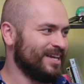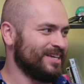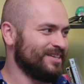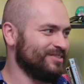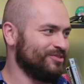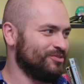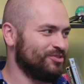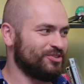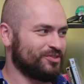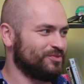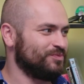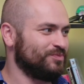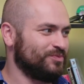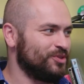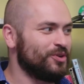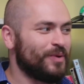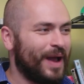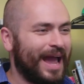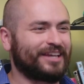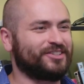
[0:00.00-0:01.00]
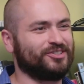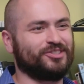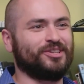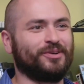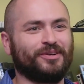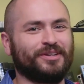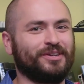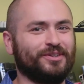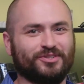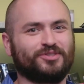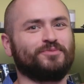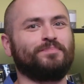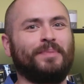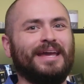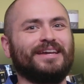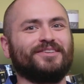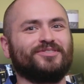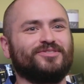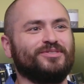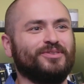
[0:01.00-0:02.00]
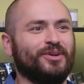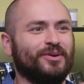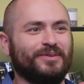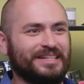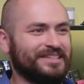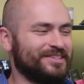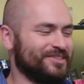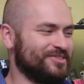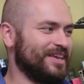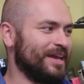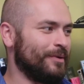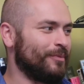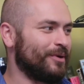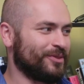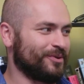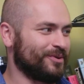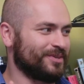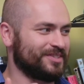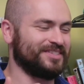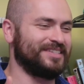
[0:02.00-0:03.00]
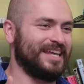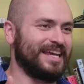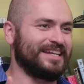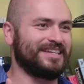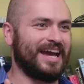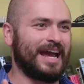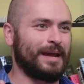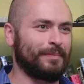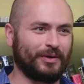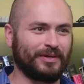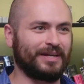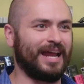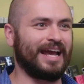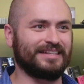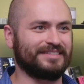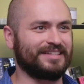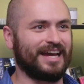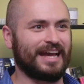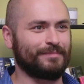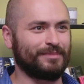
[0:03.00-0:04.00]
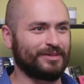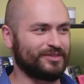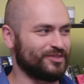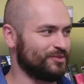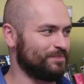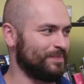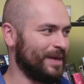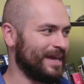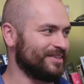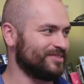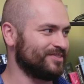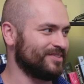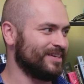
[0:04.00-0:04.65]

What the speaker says: You just do exterior space. You don't need to say whether it's daytime or nighttime in space.